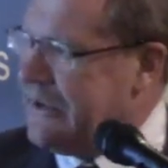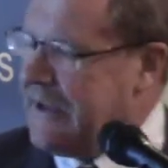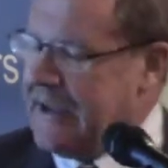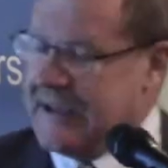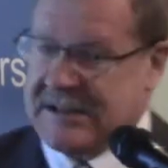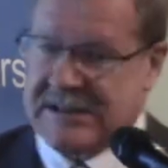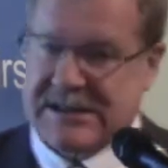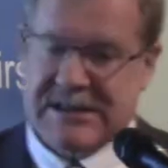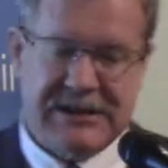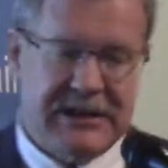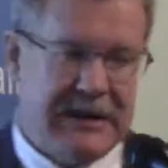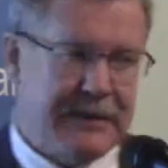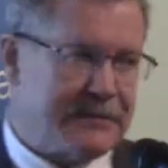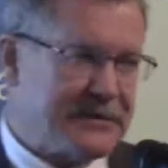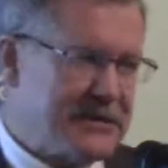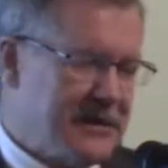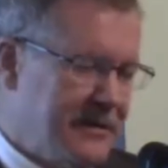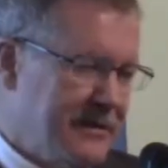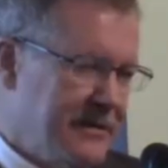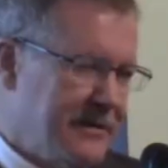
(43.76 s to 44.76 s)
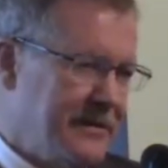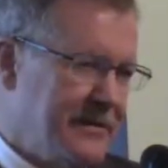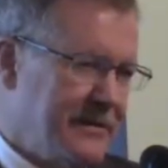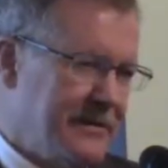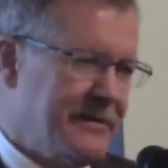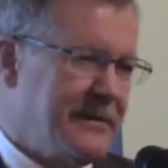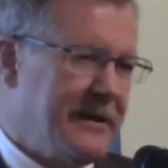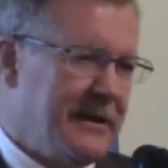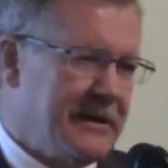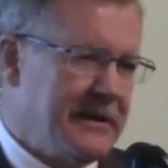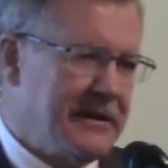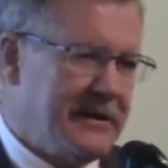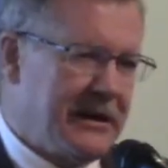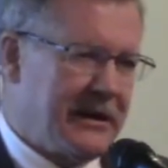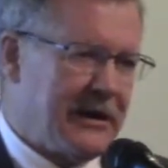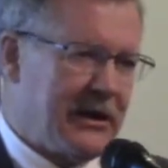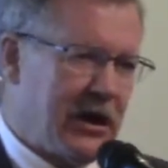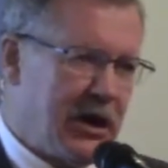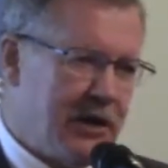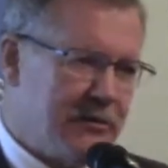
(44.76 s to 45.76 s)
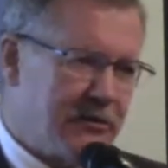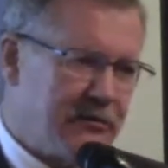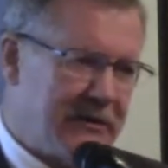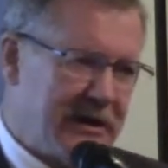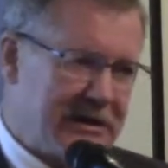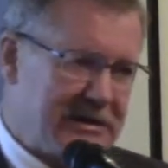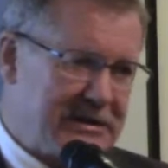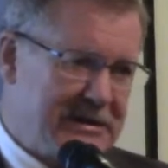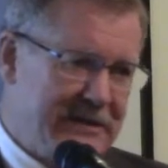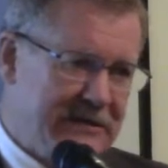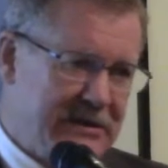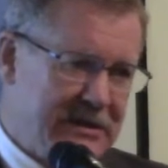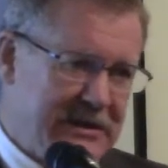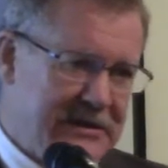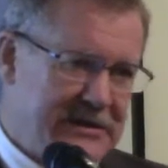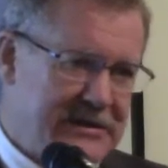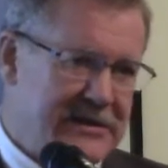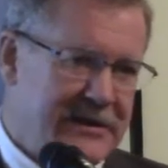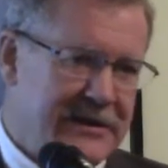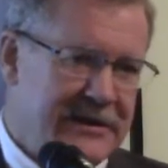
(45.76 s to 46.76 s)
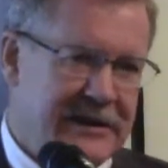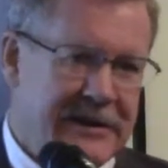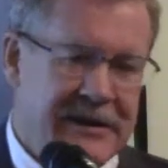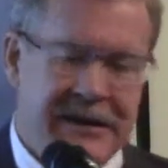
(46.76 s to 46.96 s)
has slipped in global relativities